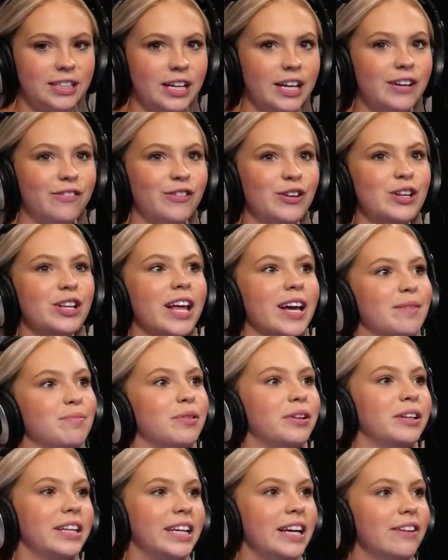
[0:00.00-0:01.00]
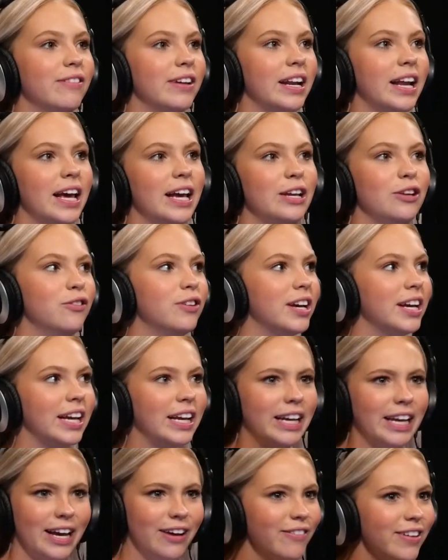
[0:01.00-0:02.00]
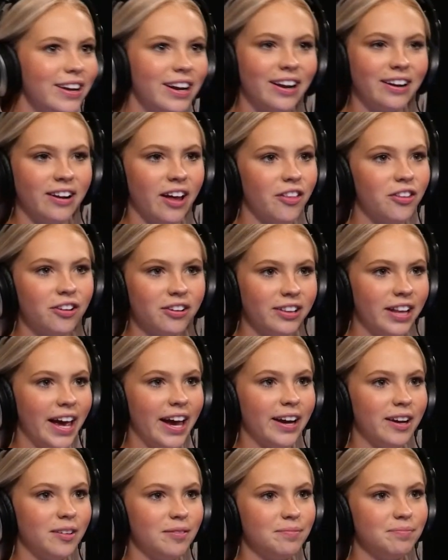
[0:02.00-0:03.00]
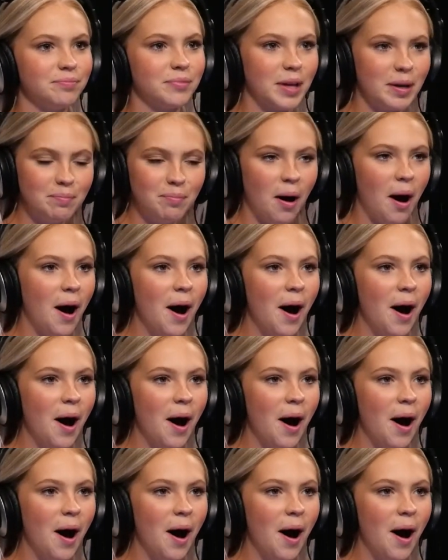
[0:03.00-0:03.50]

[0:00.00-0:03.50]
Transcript: if you like believe in it, you can give it another like. It